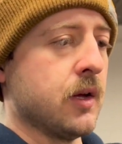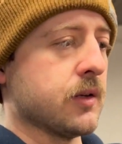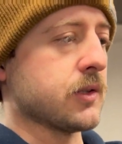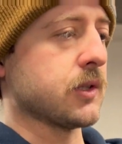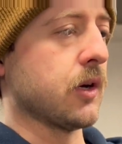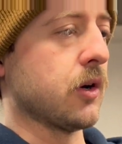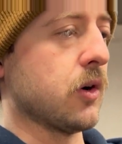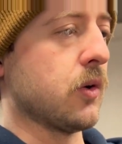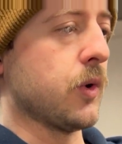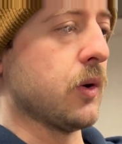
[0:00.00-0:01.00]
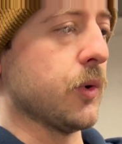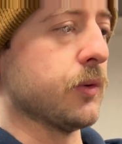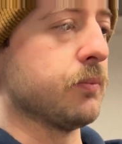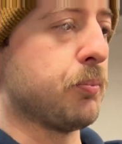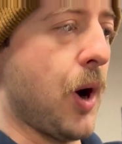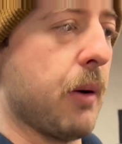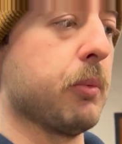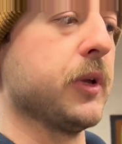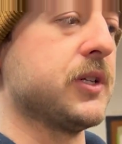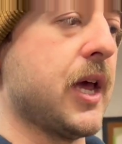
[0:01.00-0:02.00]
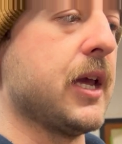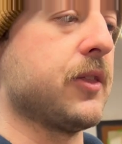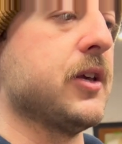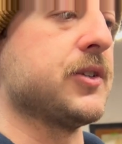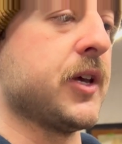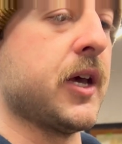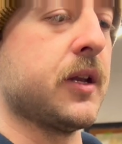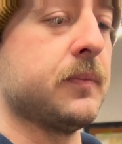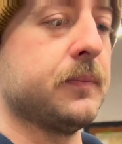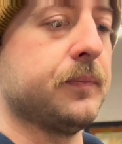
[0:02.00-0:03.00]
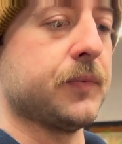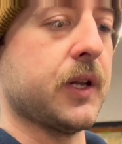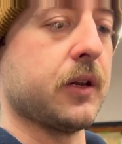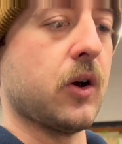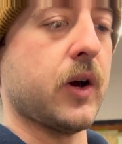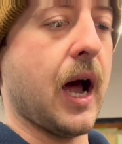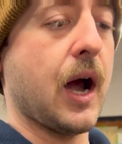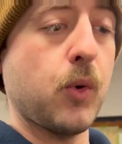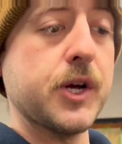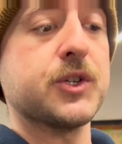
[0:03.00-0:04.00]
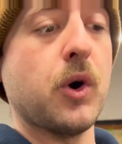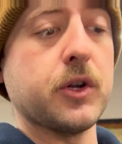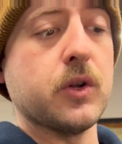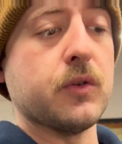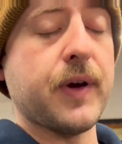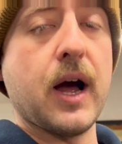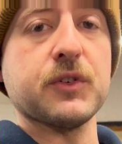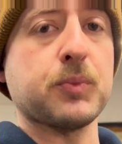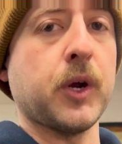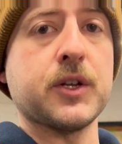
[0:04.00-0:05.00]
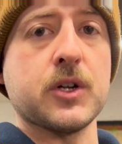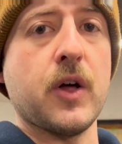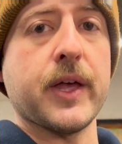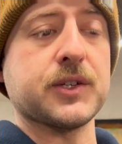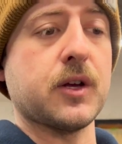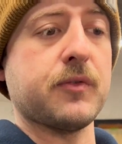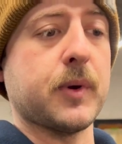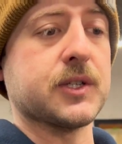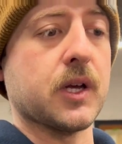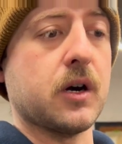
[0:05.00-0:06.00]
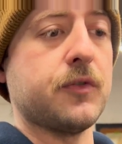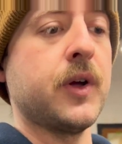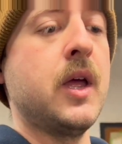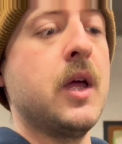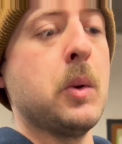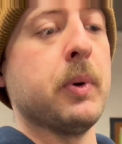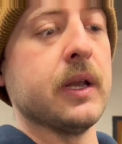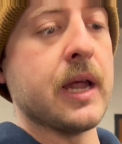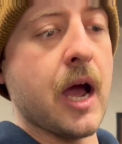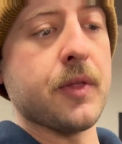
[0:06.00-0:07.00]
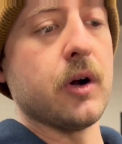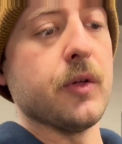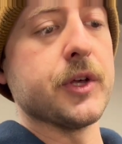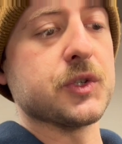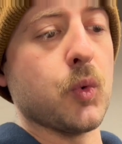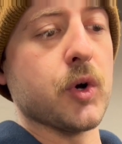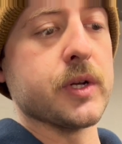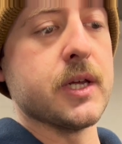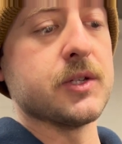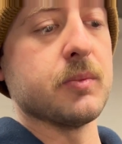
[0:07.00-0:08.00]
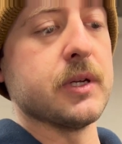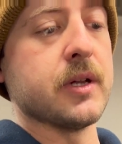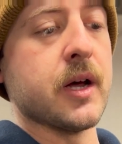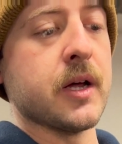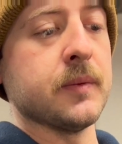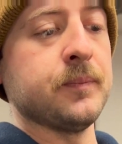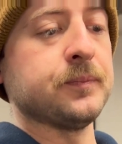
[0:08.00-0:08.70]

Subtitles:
So we will probably take these in and go ahead. I was going to do the valve springs and all that stuff myself, but now that all this work needs to be done,